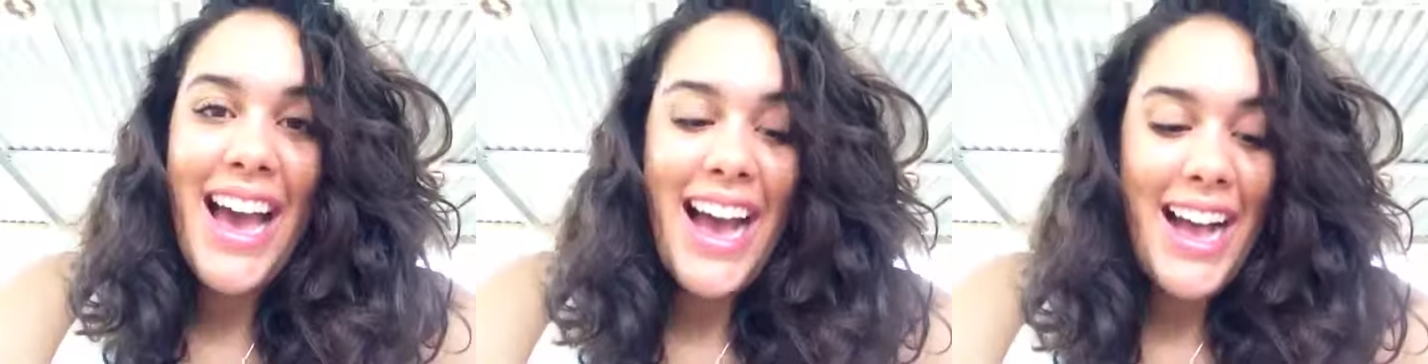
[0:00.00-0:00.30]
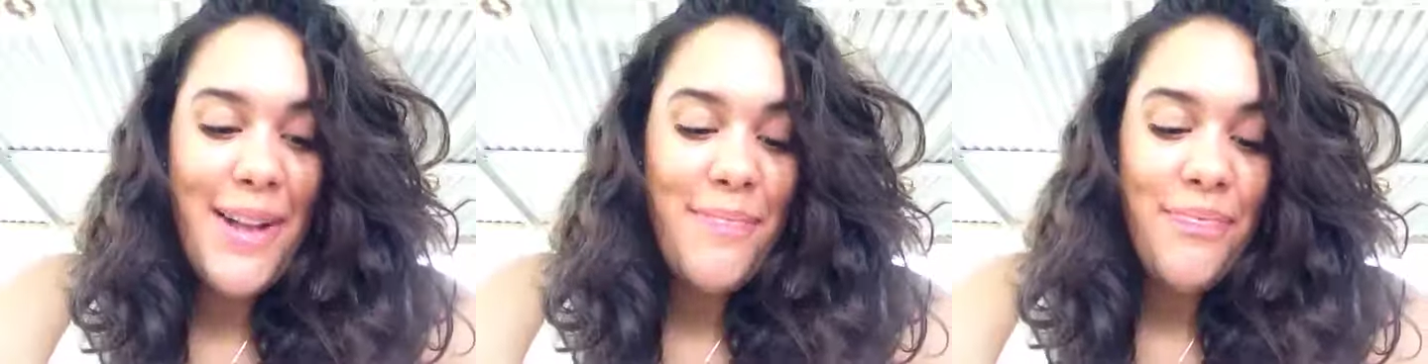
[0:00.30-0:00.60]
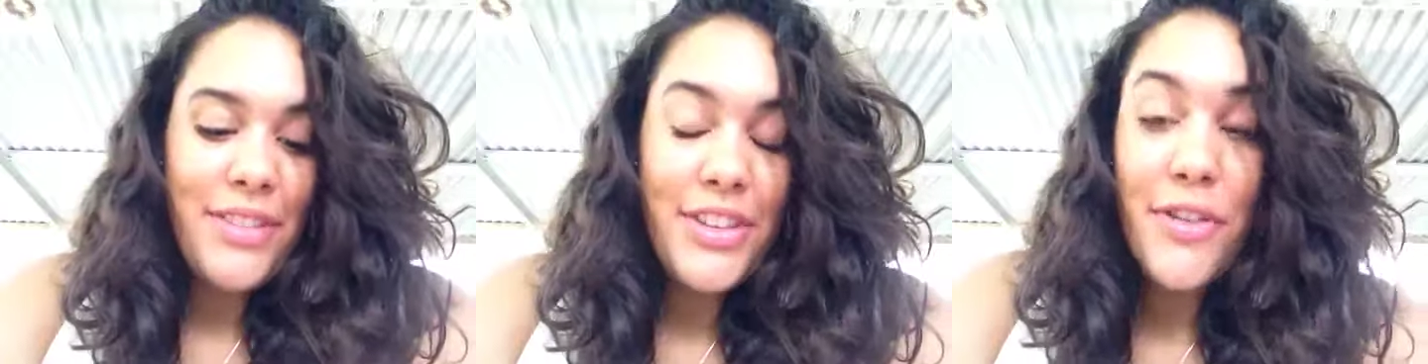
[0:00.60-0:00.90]

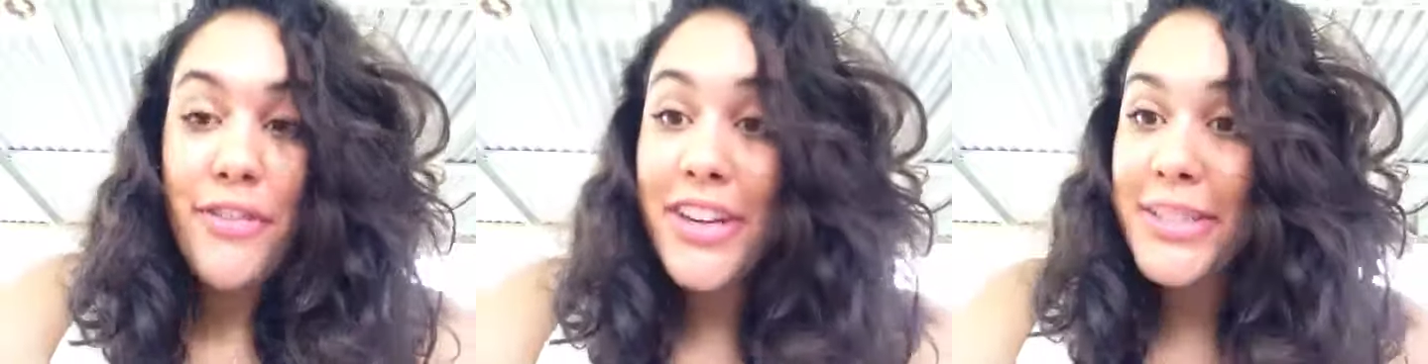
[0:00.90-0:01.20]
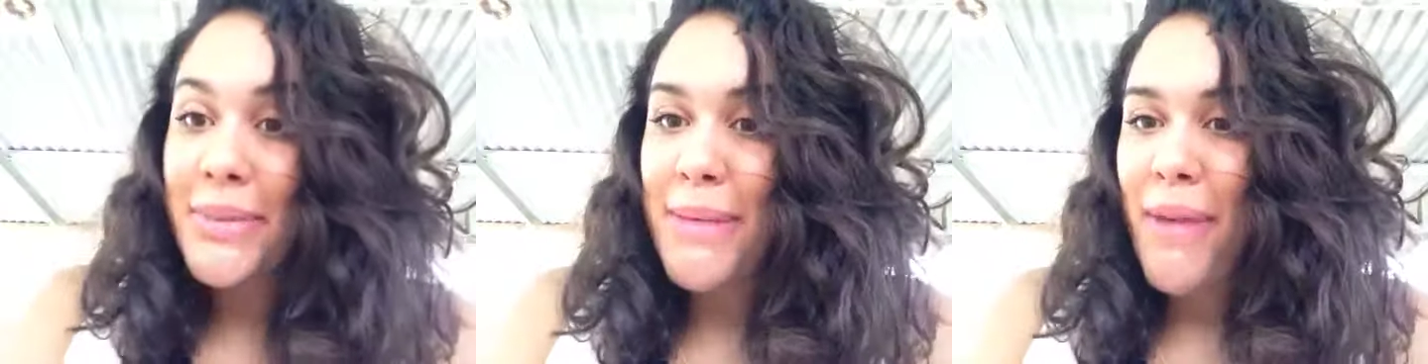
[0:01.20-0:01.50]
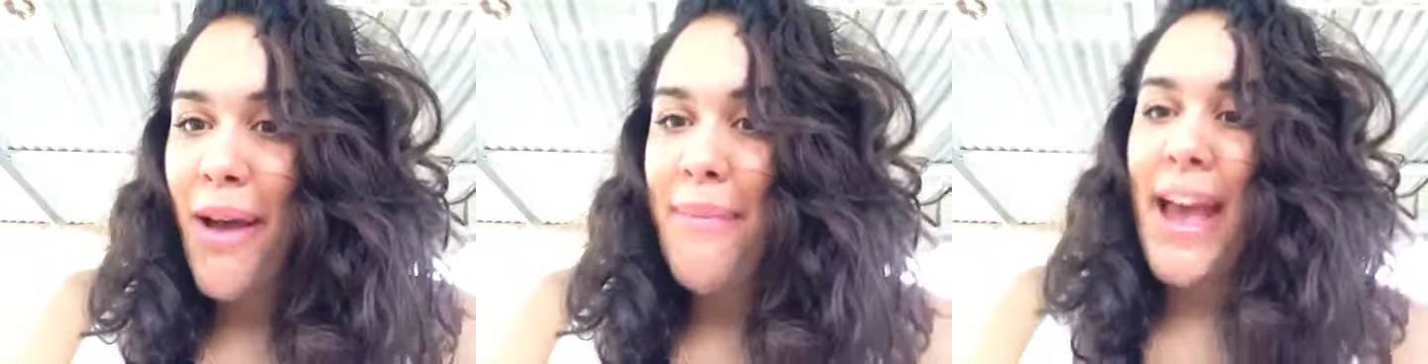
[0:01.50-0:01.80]
So first, my
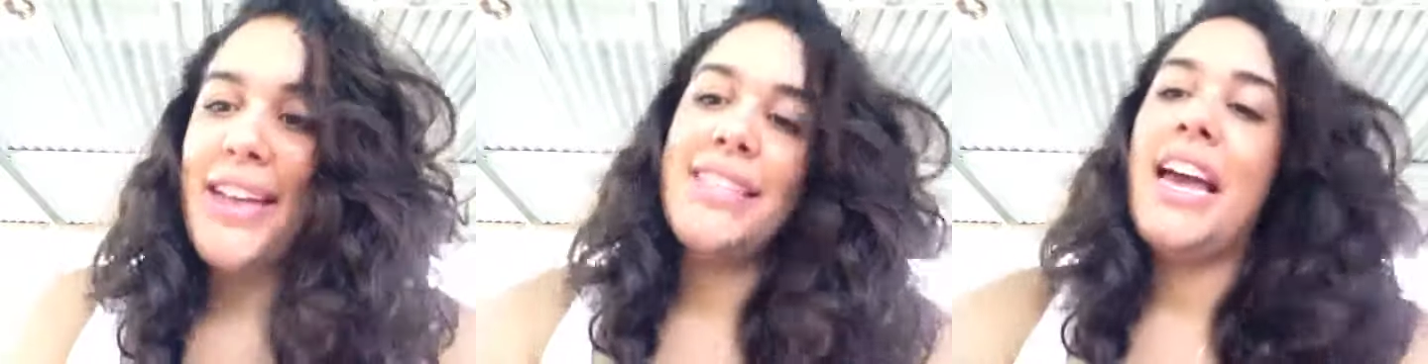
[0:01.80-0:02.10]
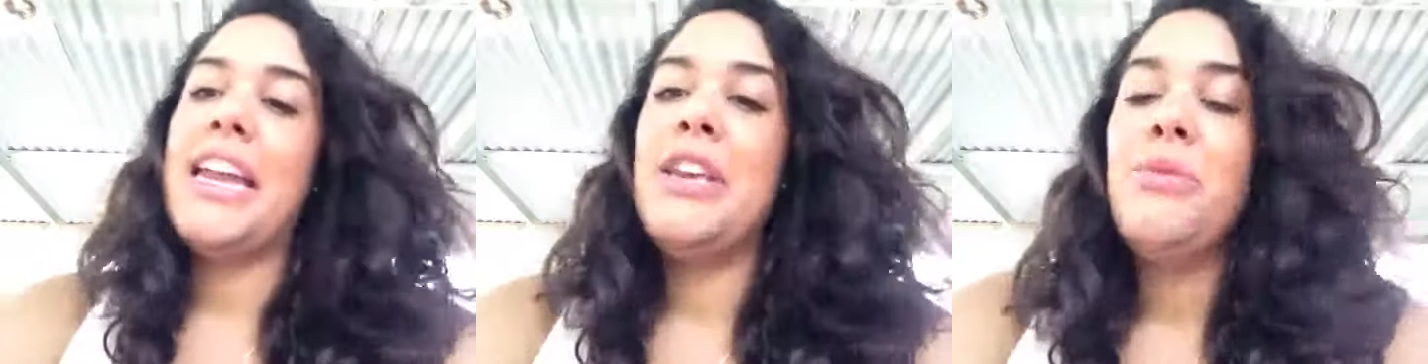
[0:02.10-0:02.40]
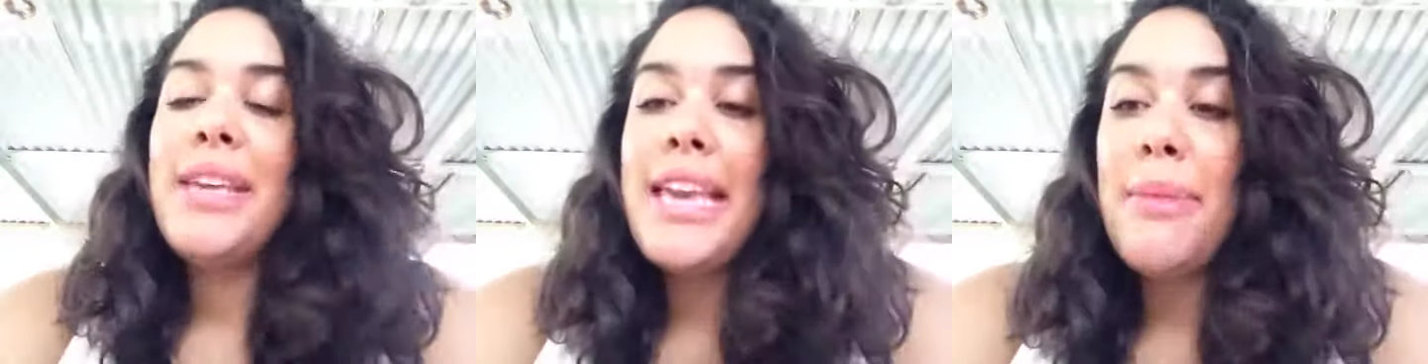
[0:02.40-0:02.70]
mom asked, how do
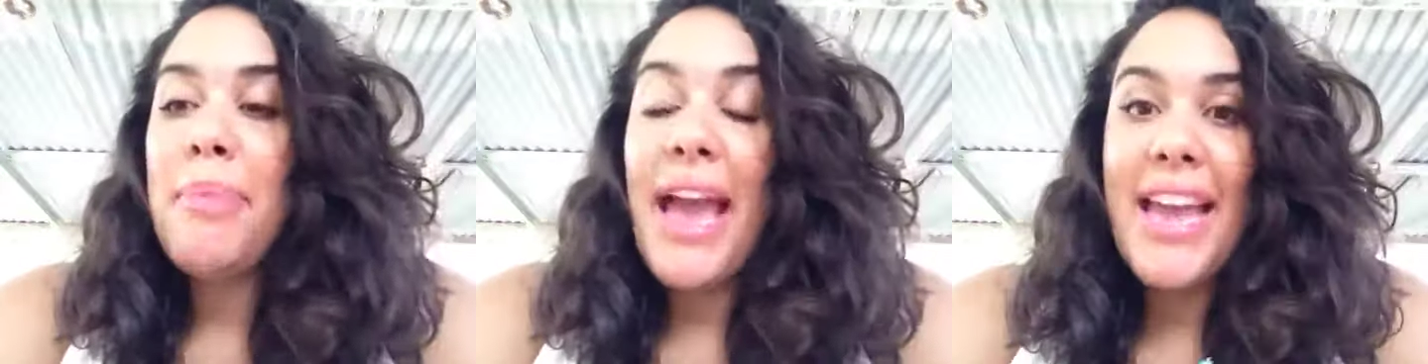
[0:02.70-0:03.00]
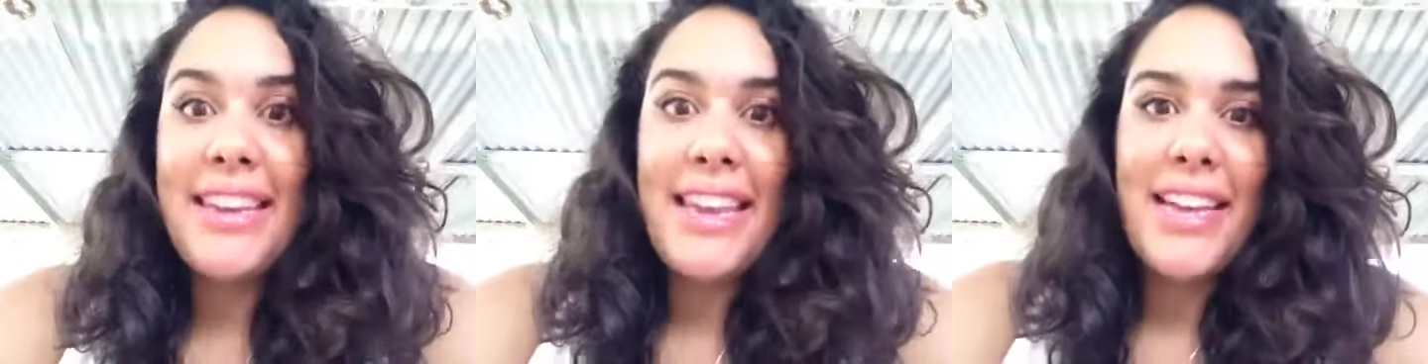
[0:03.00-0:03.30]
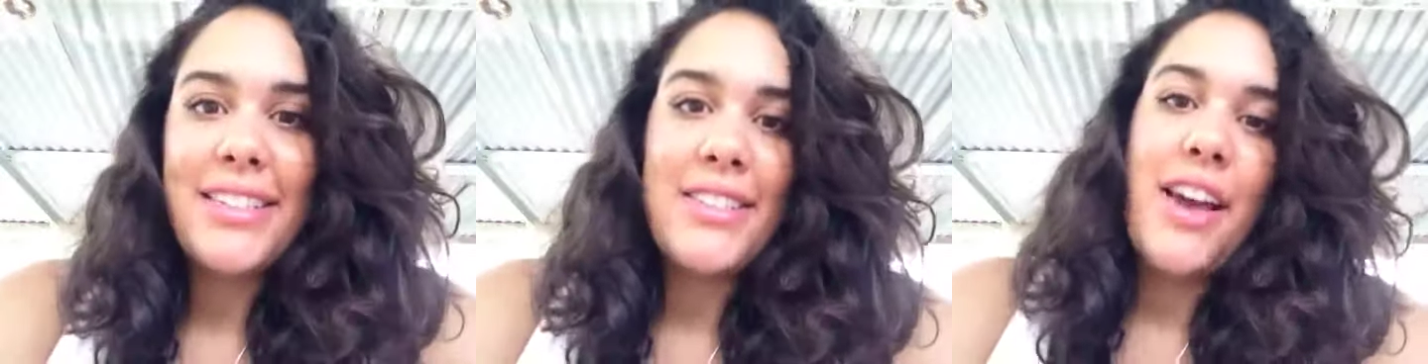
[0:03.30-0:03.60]
you keep and
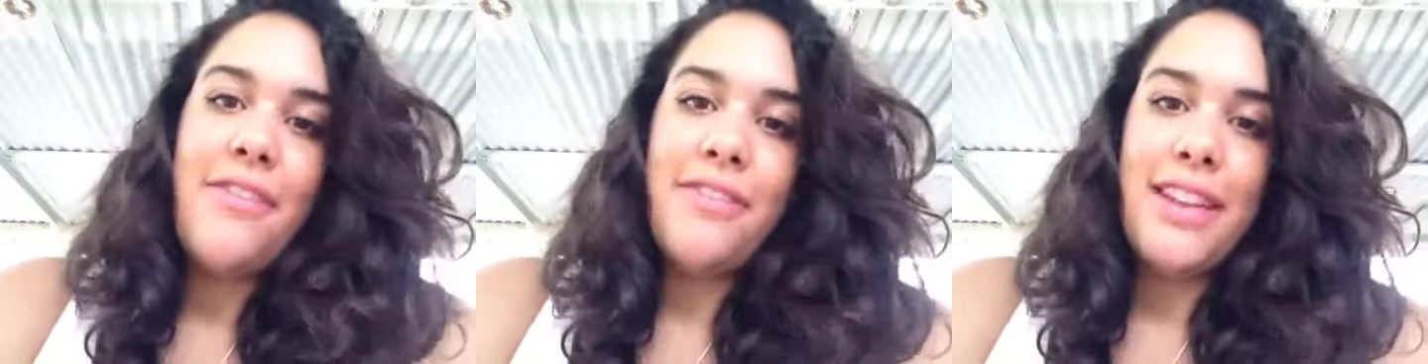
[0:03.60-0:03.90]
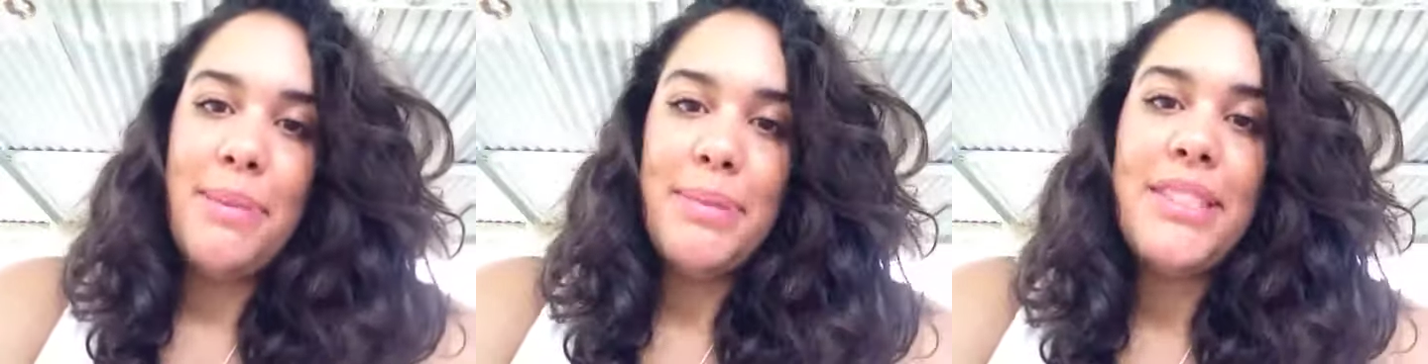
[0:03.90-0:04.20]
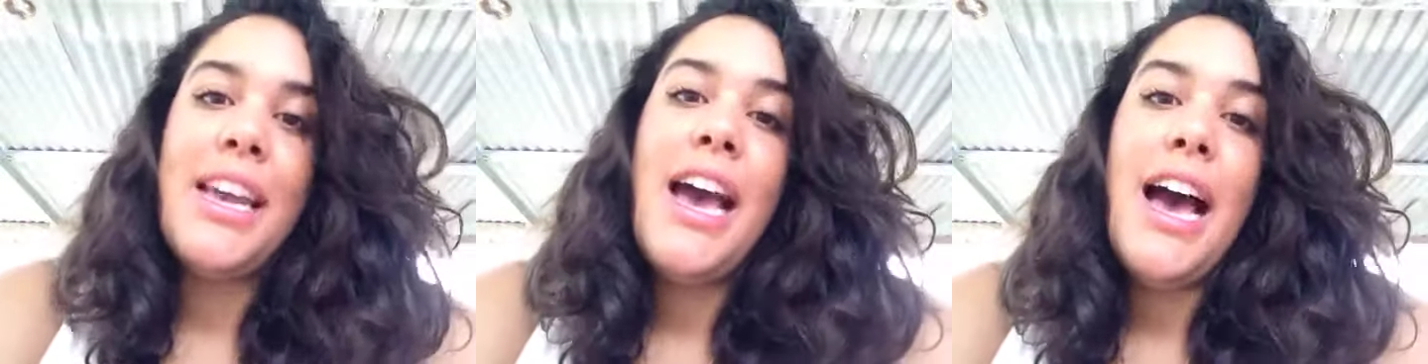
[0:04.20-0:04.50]
get soft lips?